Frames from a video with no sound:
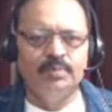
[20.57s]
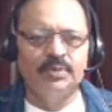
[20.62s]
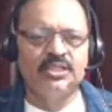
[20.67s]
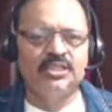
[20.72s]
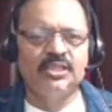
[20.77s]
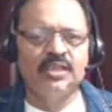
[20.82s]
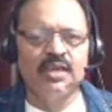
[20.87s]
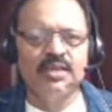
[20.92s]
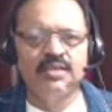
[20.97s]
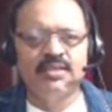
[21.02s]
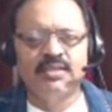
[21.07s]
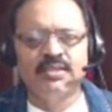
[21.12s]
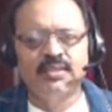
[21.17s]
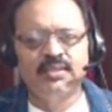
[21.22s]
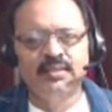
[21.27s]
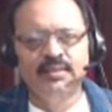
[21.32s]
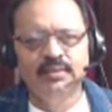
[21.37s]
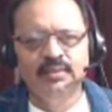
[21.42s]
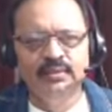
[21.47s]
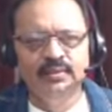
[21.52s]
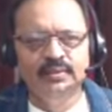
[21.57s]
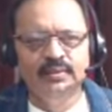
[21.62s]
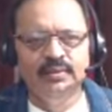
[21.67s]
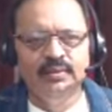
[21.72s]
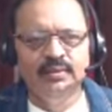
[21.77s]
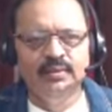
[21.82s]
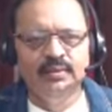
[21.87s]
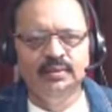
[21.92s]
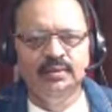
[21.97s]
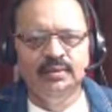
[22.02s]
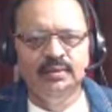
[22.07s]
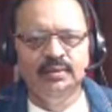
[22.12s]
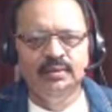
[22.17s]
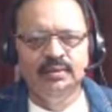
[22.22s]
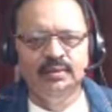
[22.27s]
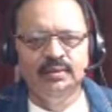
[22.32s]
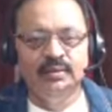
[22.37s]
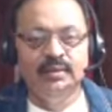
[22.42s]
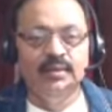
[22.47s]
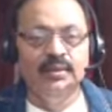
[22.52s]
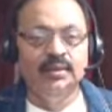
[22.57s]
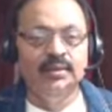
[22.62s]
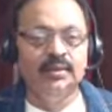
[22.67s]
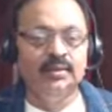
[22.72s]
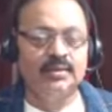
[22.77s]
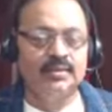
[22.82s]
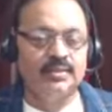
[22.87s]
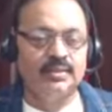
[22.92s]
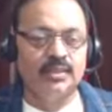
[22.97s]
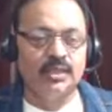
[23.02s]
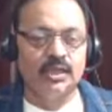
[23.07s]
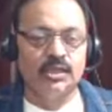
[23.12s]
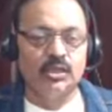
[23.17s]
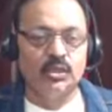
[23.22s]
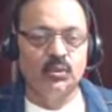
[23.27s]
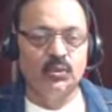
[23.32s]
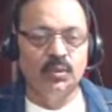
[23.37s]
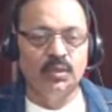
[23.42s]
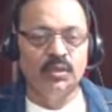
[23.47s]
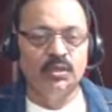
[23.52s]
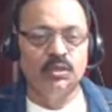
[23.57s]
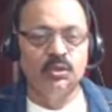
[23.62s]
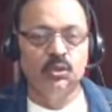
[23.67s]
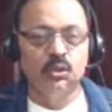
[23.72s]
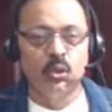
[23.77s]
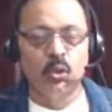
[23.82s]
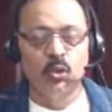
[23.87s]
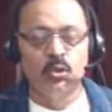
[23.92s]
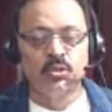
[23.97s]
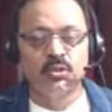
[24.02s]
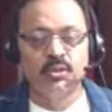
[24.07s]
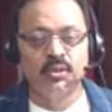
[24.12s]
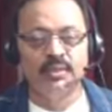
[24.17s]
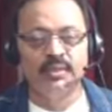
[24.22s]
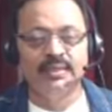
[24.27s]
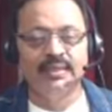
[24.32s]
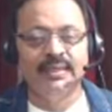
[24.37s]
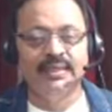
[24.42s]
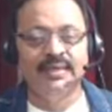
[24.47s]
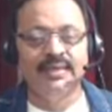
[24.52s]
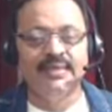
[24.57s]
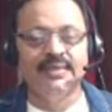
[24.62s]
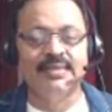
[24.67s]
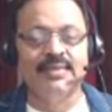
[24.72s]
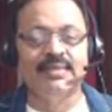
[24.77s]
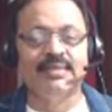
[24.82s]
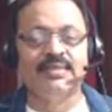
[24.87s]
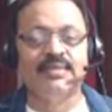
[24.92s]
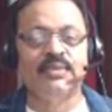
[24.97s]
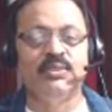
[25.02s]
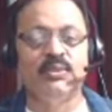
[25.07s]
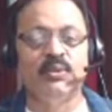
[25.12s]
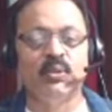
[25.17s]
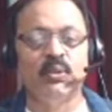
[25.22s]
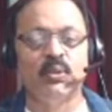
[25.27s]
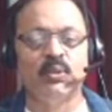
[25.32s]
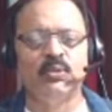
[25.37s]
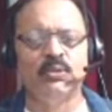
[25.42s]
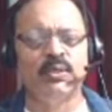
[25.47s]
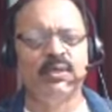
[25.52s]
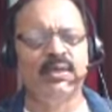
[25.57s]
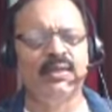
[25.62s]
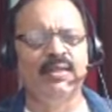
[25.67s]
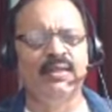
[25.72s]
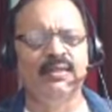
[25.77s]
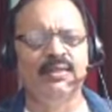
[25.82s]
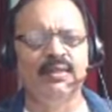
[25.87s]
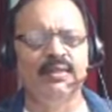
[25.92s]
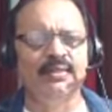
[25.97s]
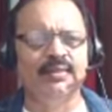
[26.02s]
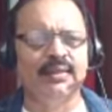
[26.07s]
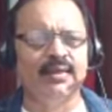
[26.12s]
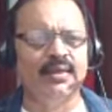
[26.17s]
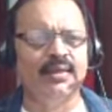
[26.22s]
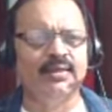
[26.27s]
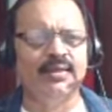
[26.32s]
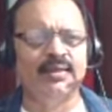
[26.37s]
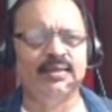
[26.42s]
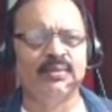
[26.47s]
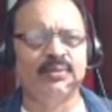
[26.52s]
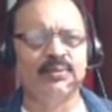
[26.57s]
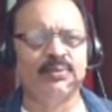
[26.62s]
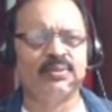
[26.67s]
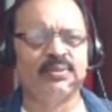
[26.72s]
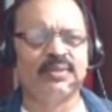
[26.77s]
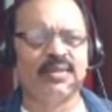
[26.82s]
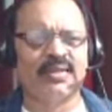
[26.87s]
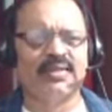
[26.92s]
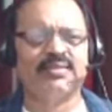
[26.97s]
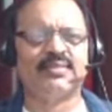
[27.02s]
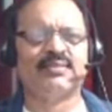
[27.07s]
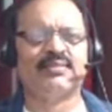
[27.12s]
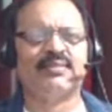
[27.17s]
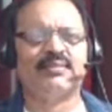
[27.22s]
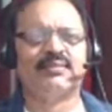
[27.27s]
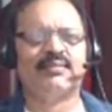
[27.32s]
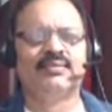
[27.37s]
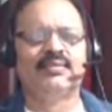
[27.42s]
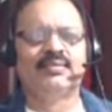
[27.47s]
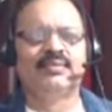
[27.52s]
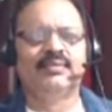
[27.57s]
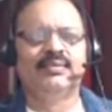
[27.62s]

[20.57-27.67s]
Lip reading: besides the sexual jokes or the adult jokes or anything related to sex.